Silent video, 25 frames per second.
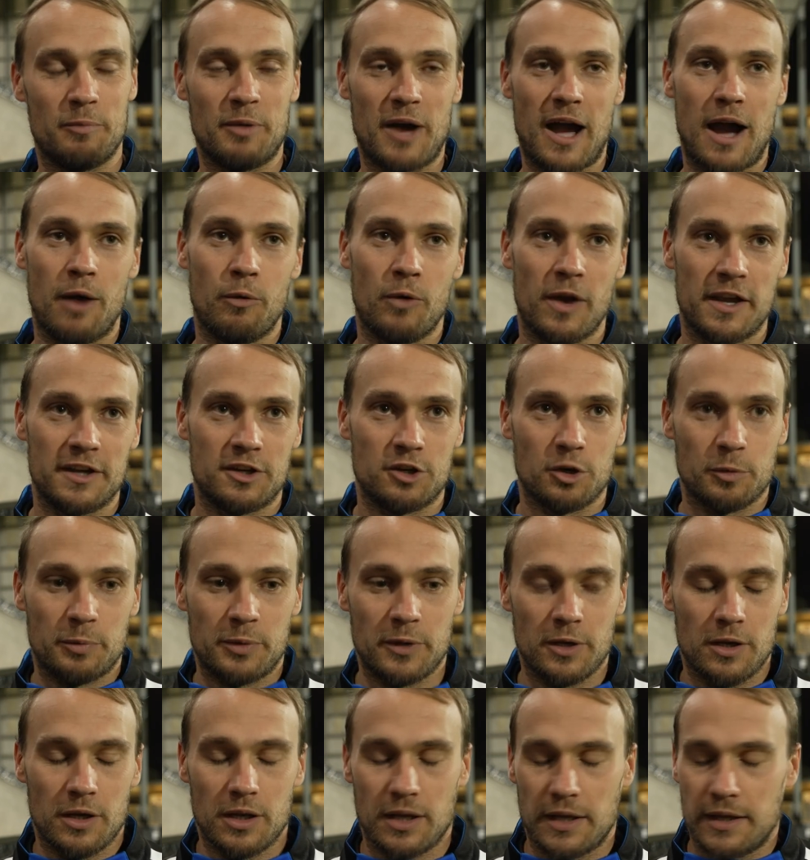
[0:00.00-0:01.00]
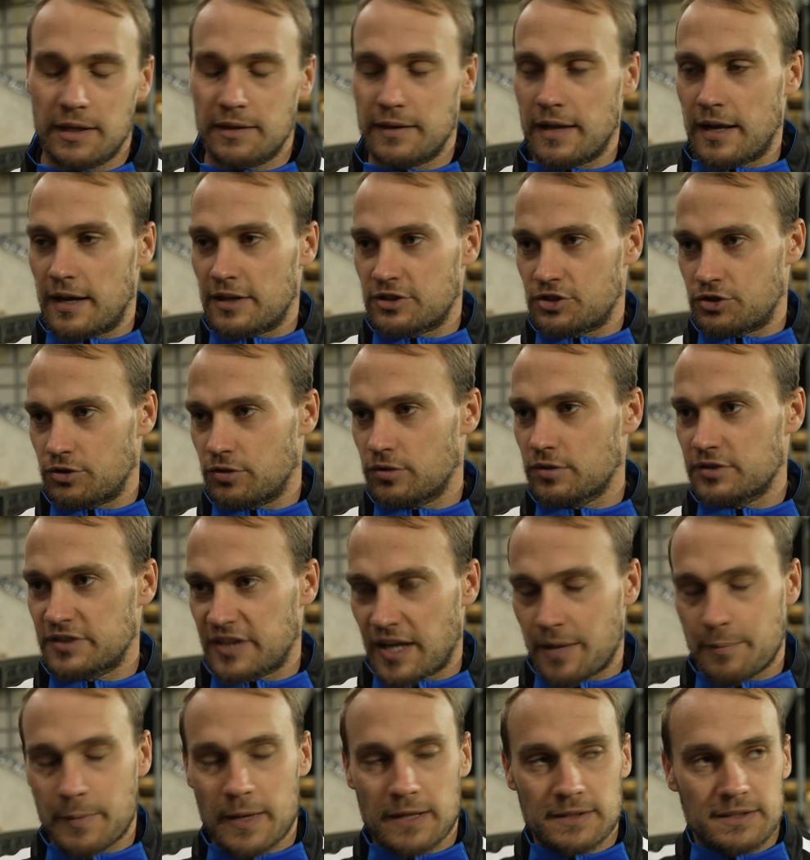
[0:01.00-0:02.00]
but I wake up early and then I struggle to
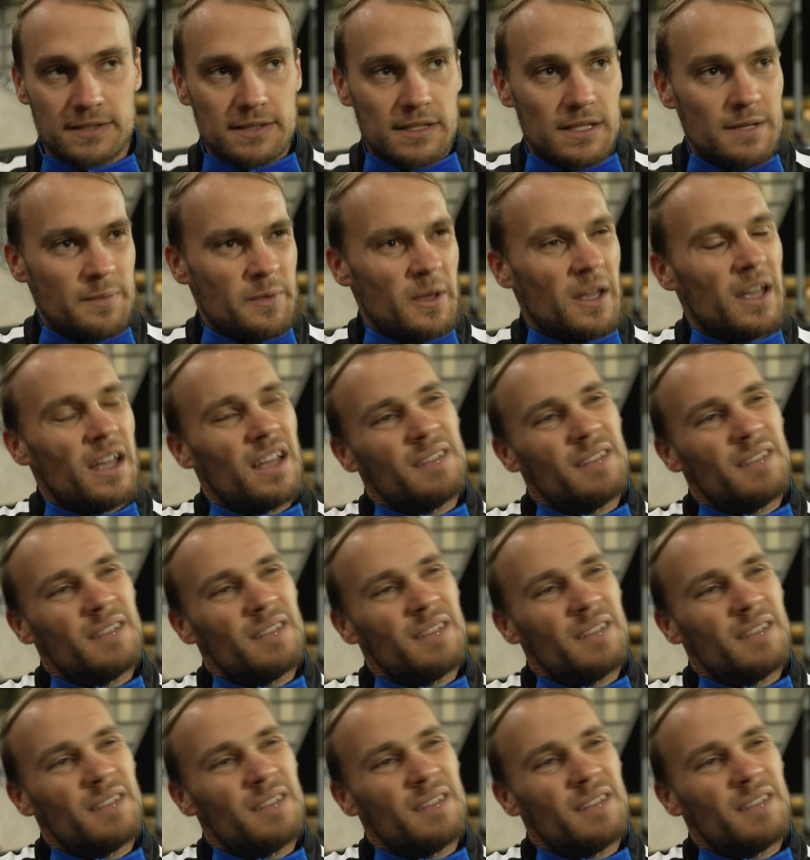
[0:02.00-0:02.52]
get back to sleep.